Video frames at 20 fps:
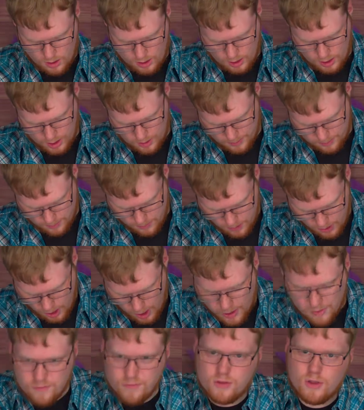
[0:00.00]

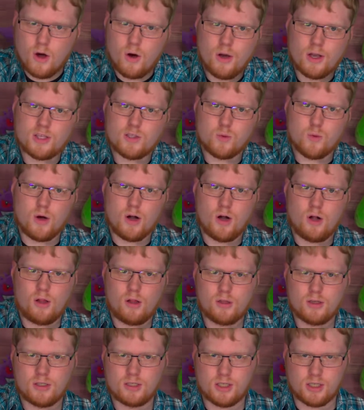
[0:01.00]
Of note as well,
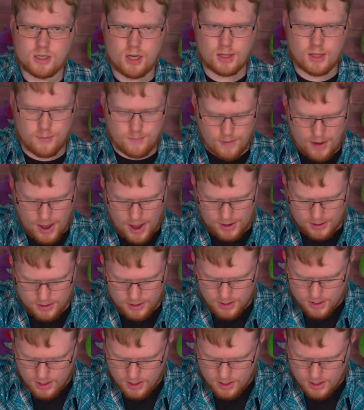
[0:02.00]
just on the back,